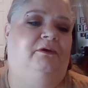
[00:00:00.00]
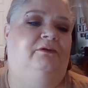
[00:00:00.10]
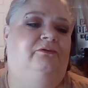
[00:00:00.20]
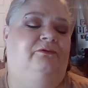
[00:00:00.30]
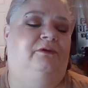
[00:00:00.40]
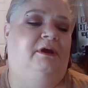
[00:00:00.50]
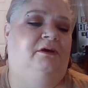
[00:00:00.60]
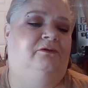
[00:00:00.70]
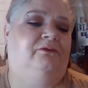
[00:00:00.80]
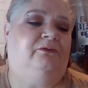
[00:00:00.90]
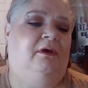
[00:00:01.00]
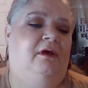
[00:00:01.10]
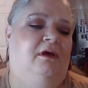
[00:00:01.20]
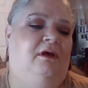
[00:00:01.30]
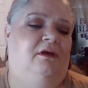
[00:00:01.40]
It's NYX
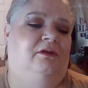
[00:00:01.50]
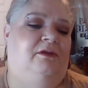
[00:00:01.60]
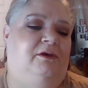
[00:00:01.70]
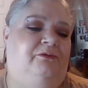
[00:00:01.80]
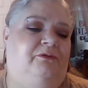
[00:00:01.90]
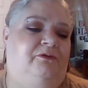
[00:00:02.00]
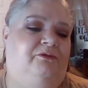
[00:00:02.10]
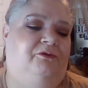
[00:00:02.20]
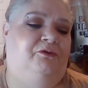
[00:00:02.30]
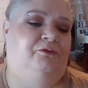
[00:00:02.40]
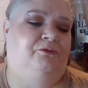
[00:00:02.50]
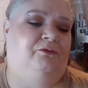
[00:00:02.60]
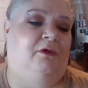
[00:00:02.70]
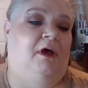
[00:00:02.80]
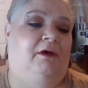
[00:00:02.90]
this is
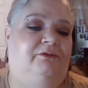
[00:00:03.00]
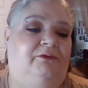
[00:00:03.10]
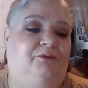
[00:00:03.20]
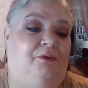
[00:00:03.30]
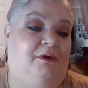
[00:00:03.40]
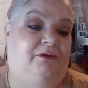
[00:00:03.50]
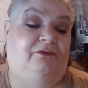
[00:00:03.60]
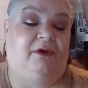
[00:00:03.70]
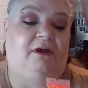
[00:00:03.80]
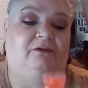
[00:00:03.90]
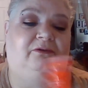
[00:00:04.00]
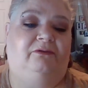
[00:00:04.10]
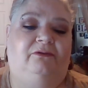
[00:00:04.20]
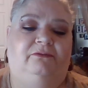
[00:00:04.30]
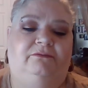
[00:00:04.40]
juice glass. is what it
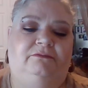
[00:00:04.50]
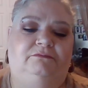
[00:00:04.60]
says.